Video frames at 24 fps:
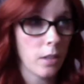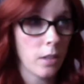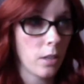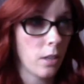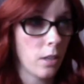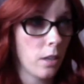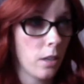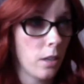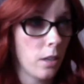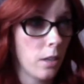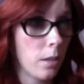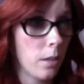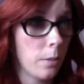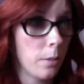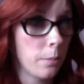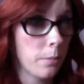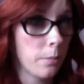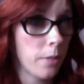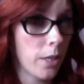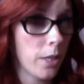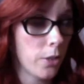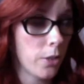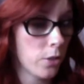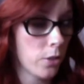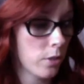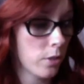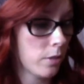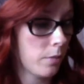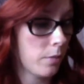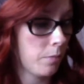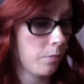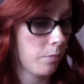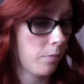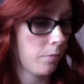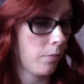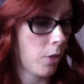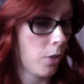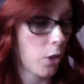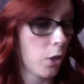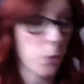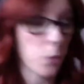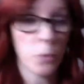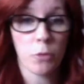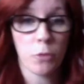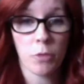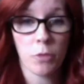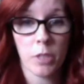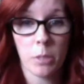I just thought it
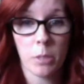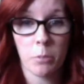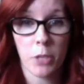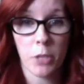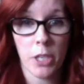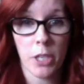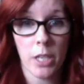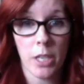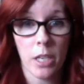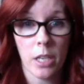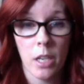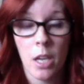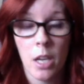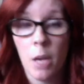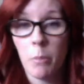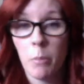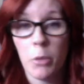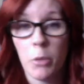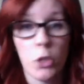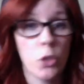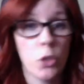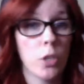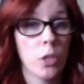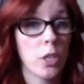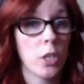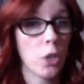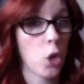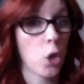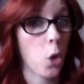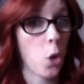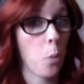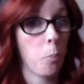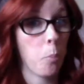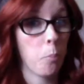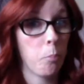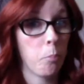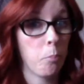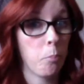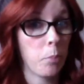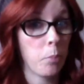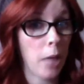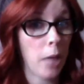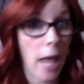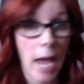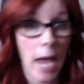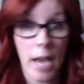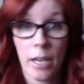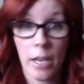was really pretty. But you can go
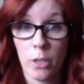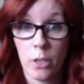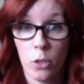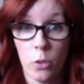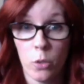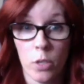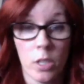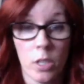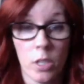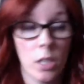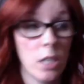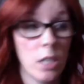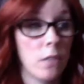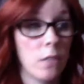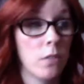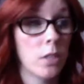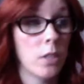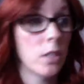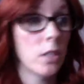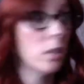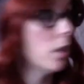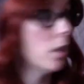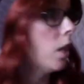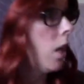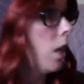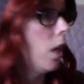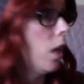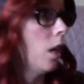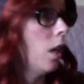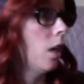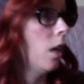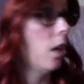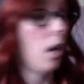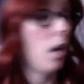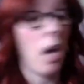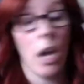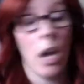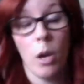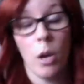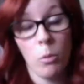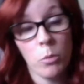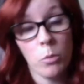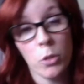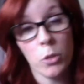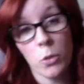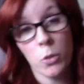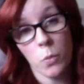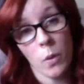black, you can even, I
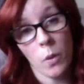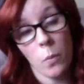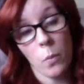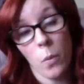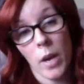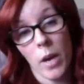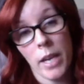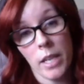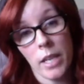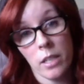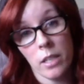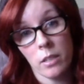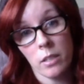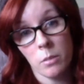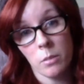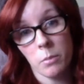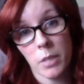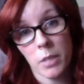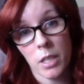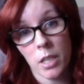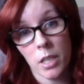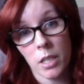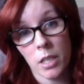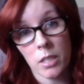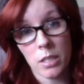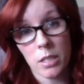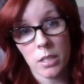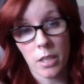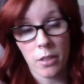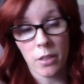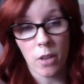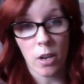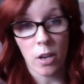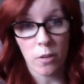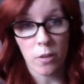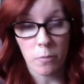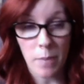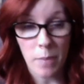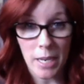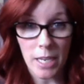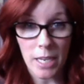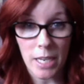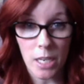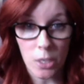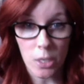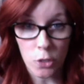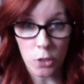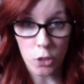almost went white because I thought of
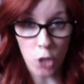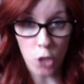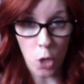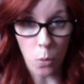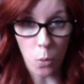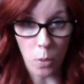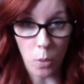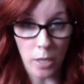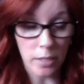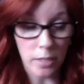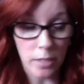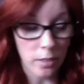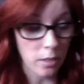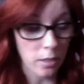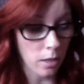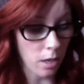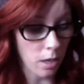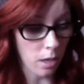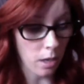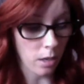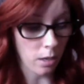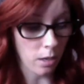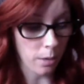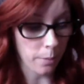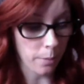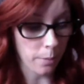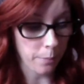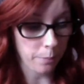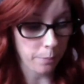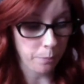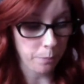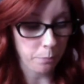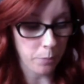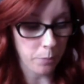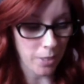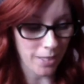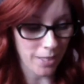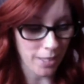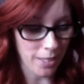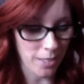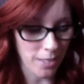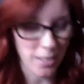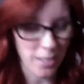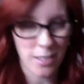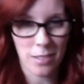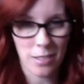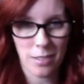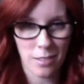making a snow one, but that
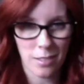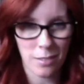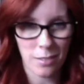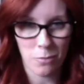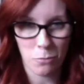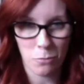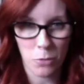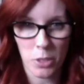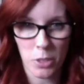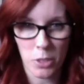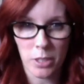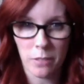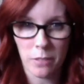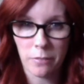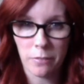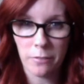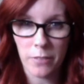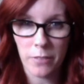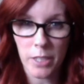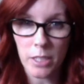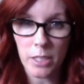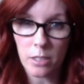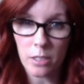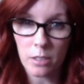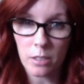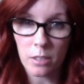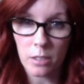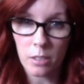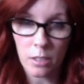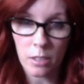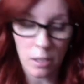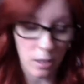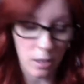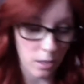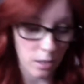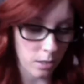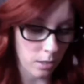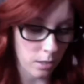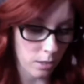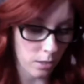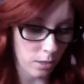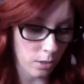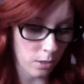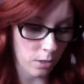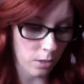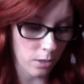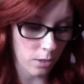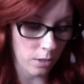doesn't really fit
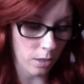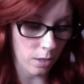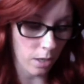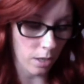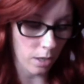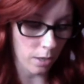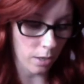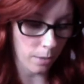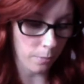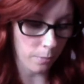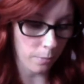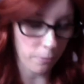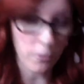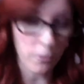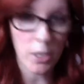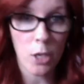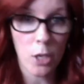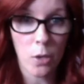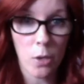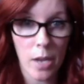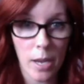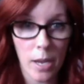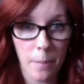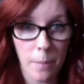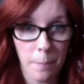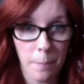the video game,